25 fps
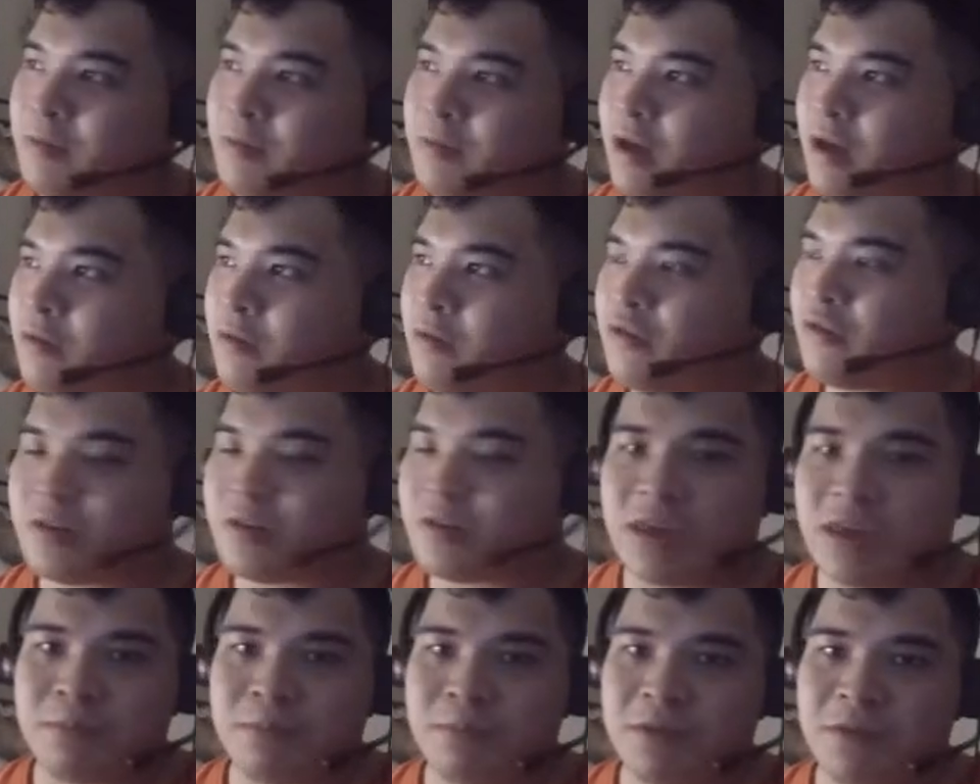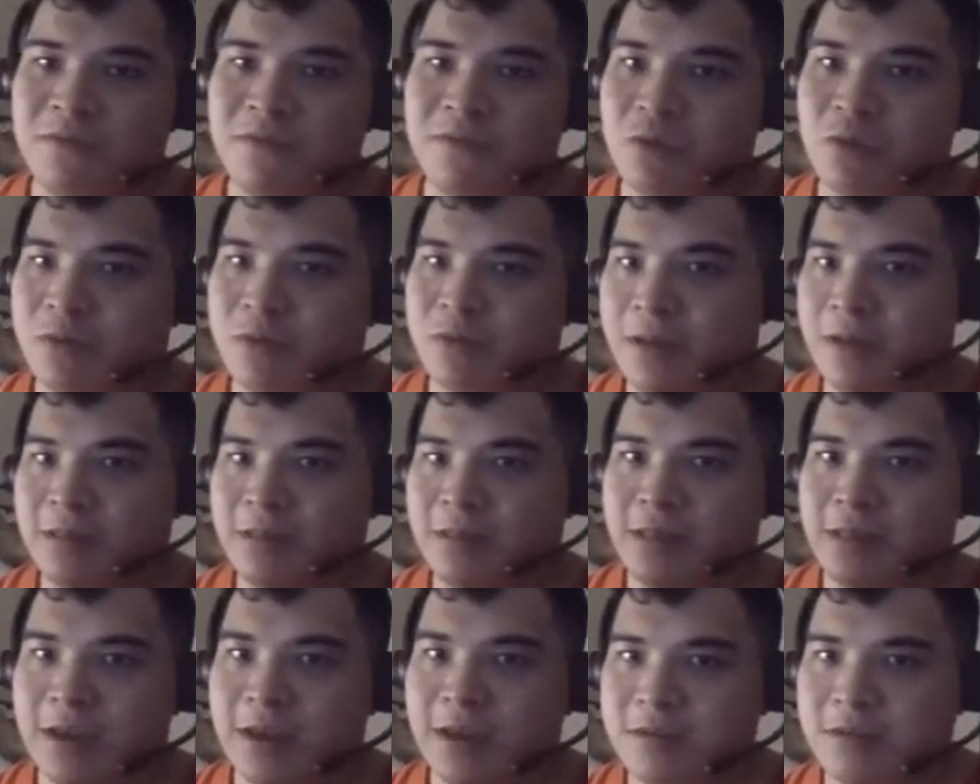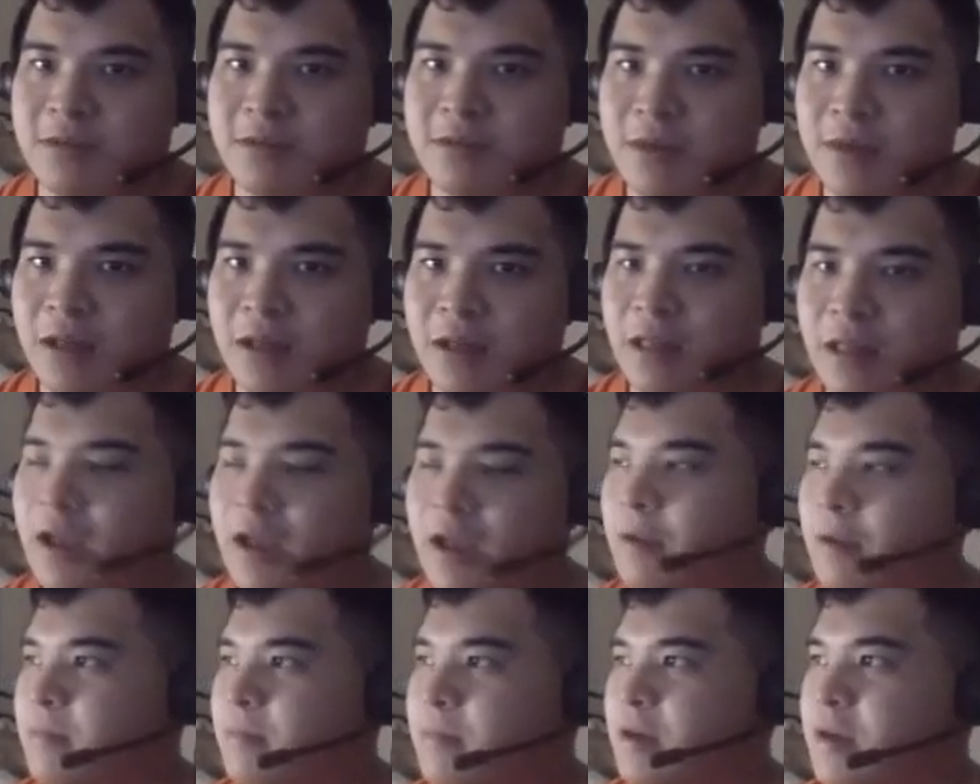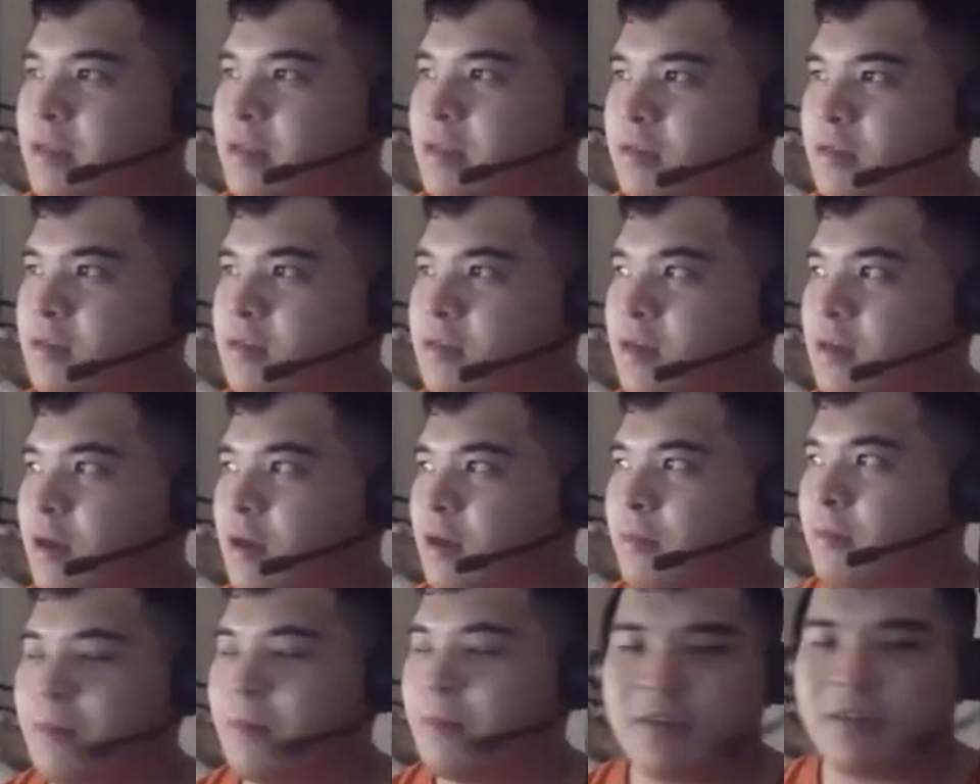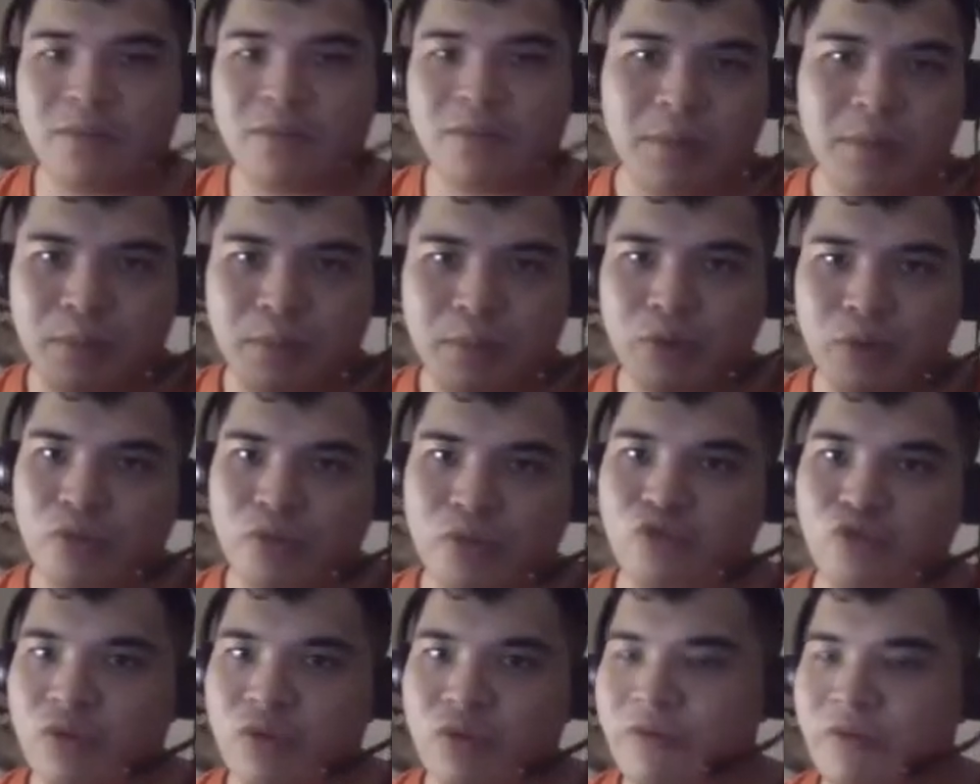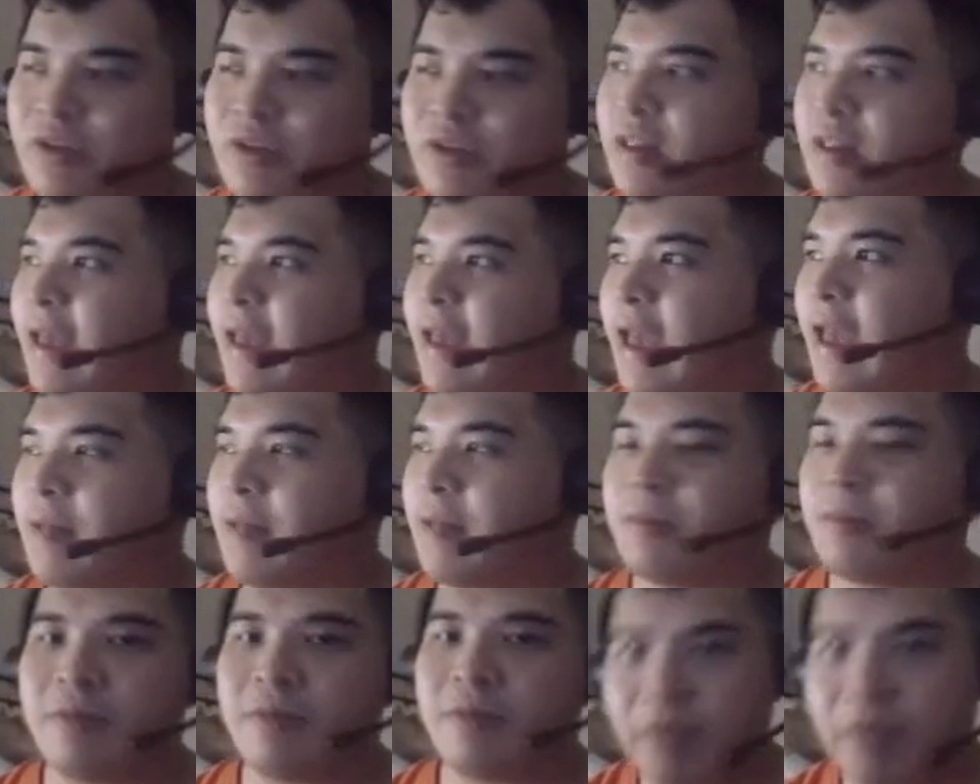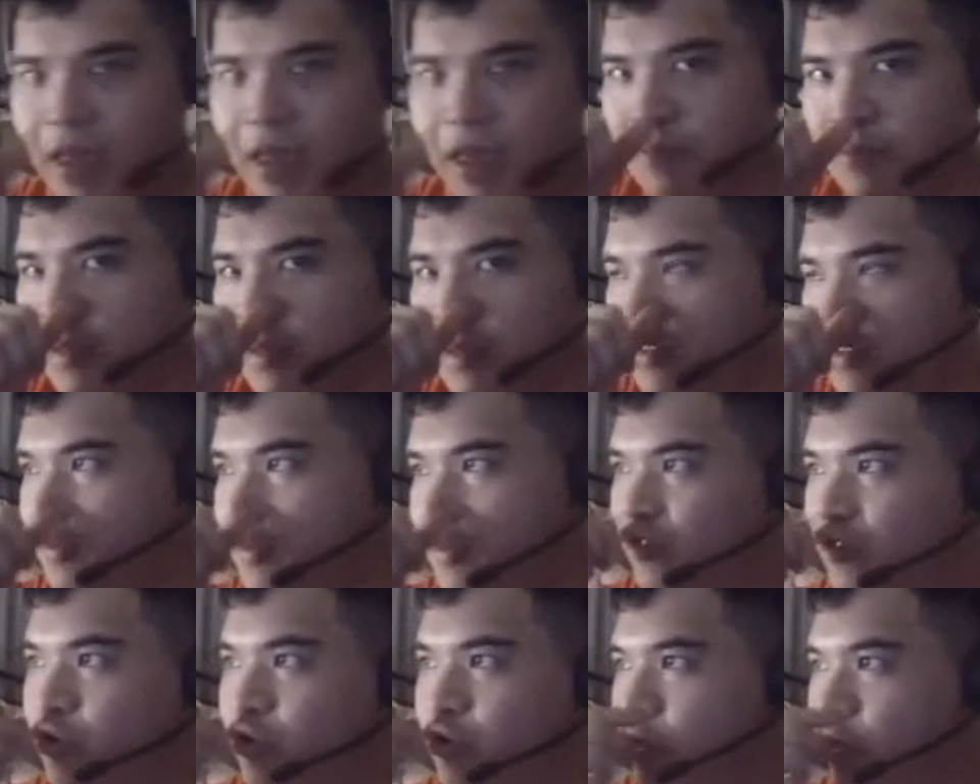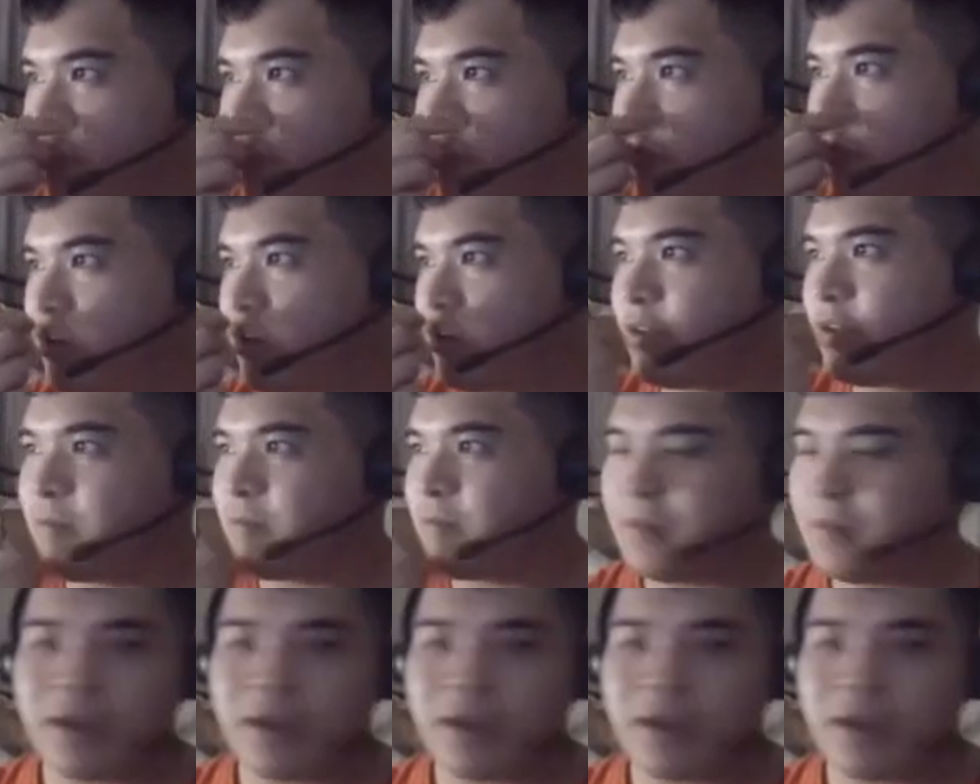I, would just keep my view that the Lexus LM, it's uh, meant to be both driven and, and meant to be chauffeured.